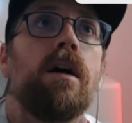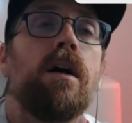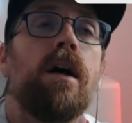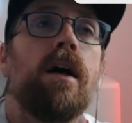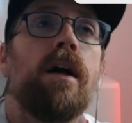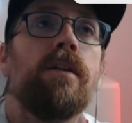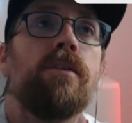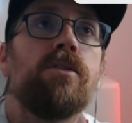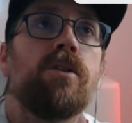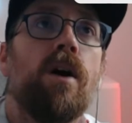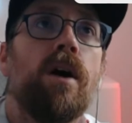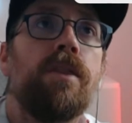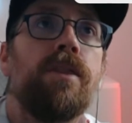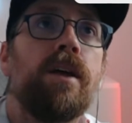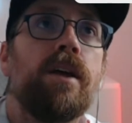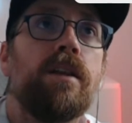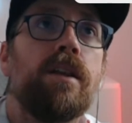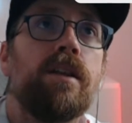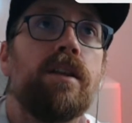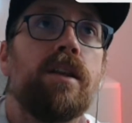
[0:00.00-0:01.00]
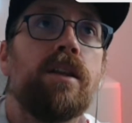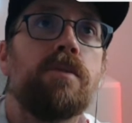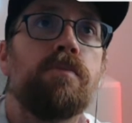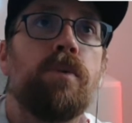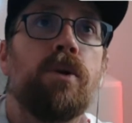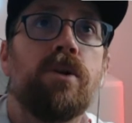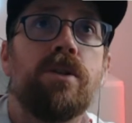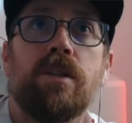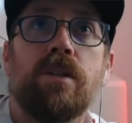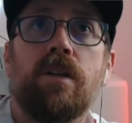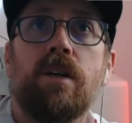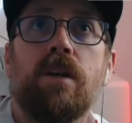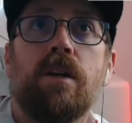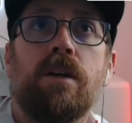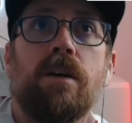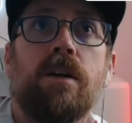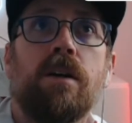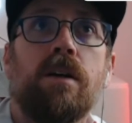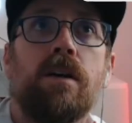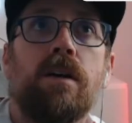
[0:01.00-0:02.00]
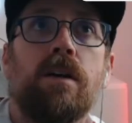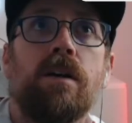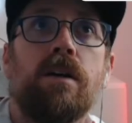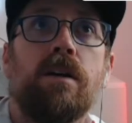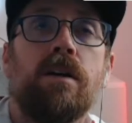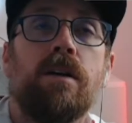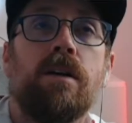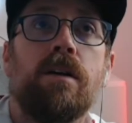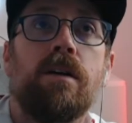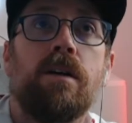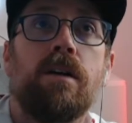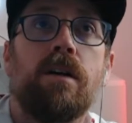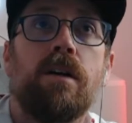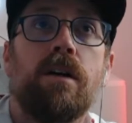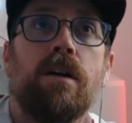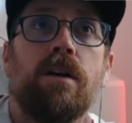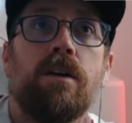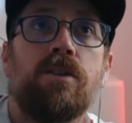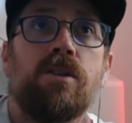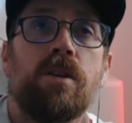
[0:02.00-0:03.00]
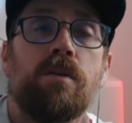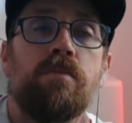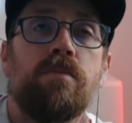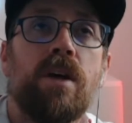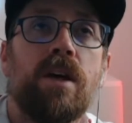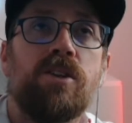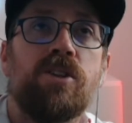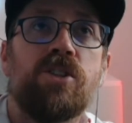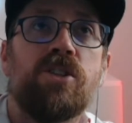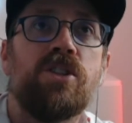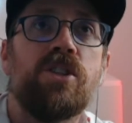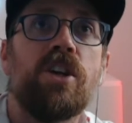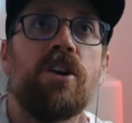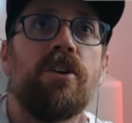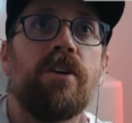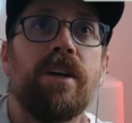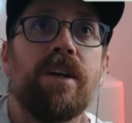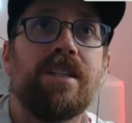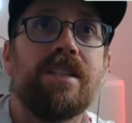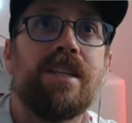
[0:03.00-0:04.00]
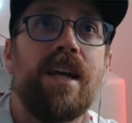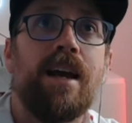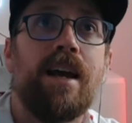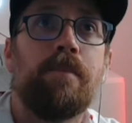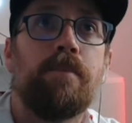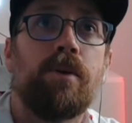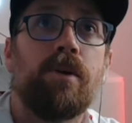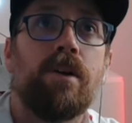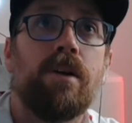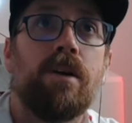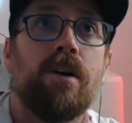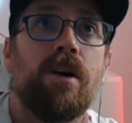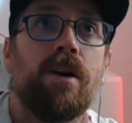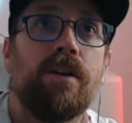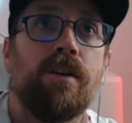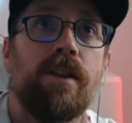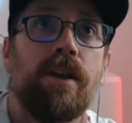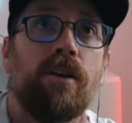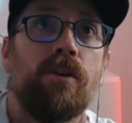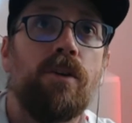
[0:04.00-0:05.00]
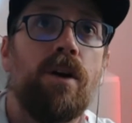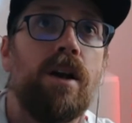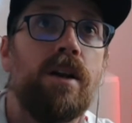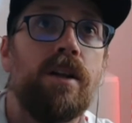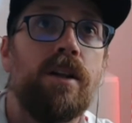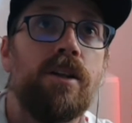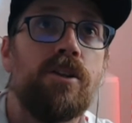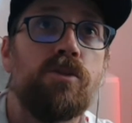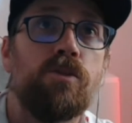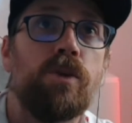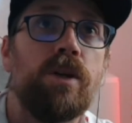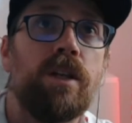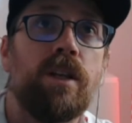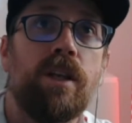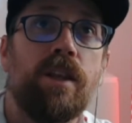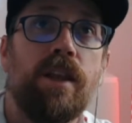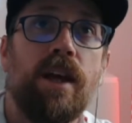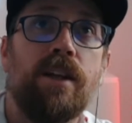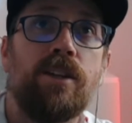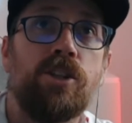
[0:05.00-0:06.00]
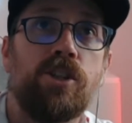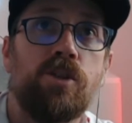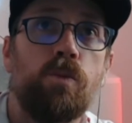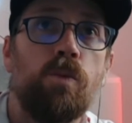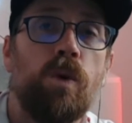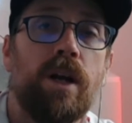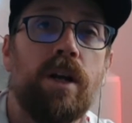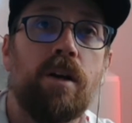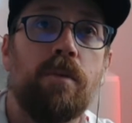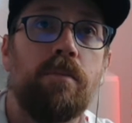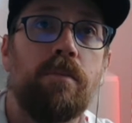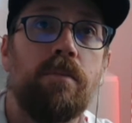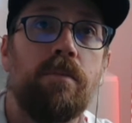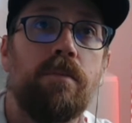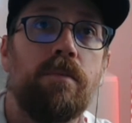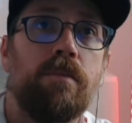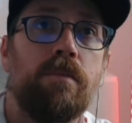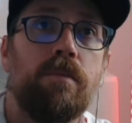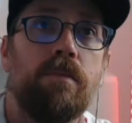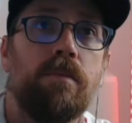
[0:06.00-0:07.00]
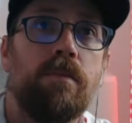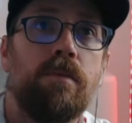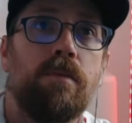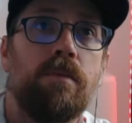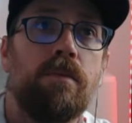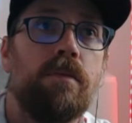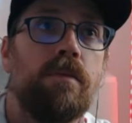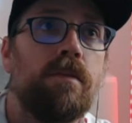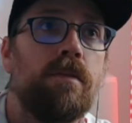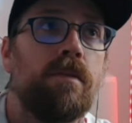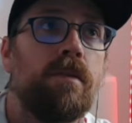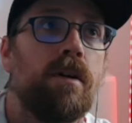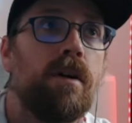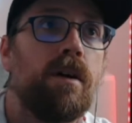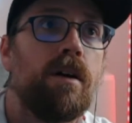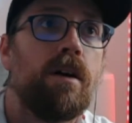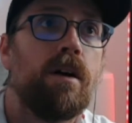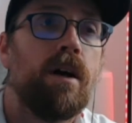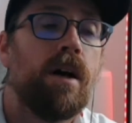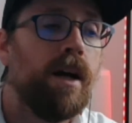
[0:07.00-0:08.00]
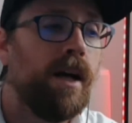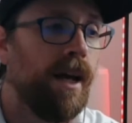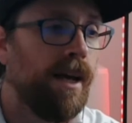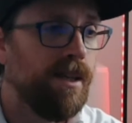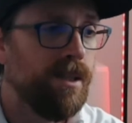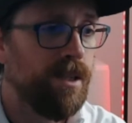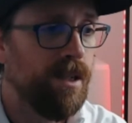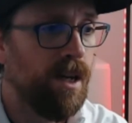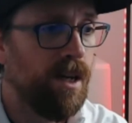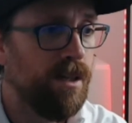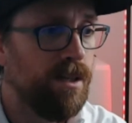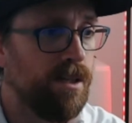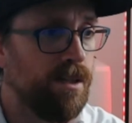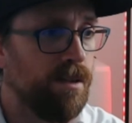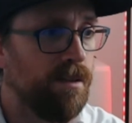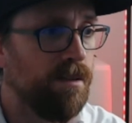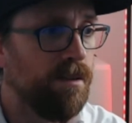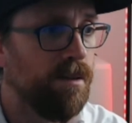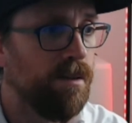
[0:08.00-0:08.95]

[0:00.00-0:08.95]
and so I think that this puts a serious damper onto their run, and it's really then just Wickham against us